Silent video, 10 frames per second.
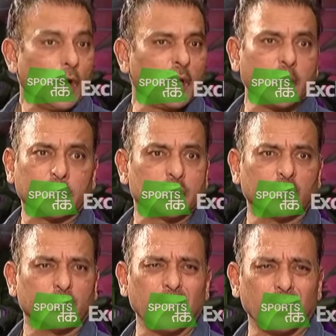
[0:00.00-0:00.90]
Not an
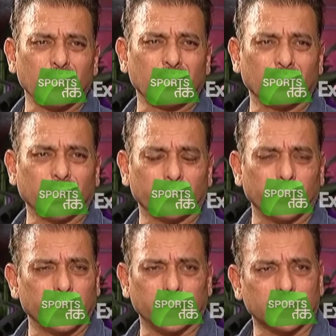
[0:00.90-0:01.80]
excuse. We are not looking
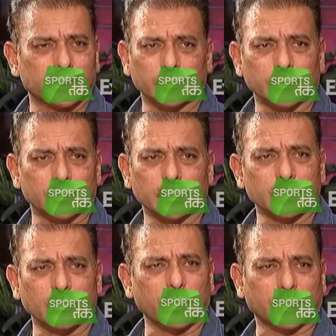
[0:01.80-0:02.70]
for any excuses.
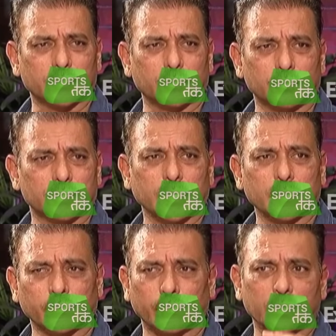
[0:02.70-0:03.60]
There's no excuse.
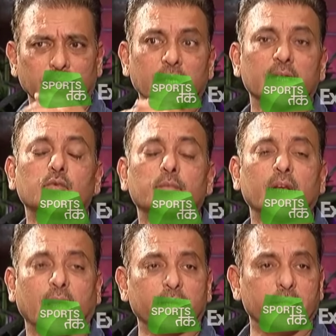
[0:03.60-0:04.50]
ten to fourteen days would
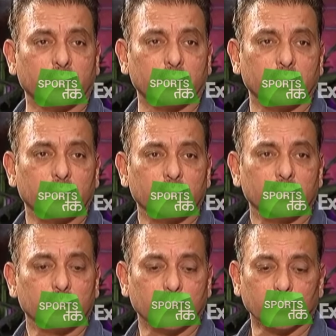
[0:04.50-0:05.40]
be ideal.
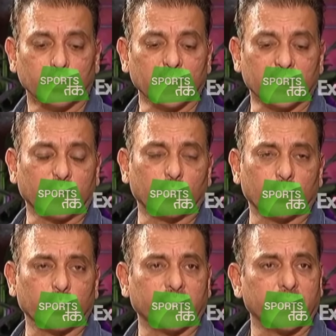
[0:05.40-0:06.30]
We'll take
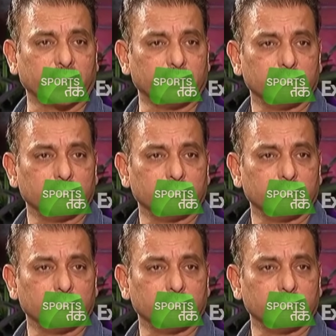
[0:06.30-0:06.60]
what we get.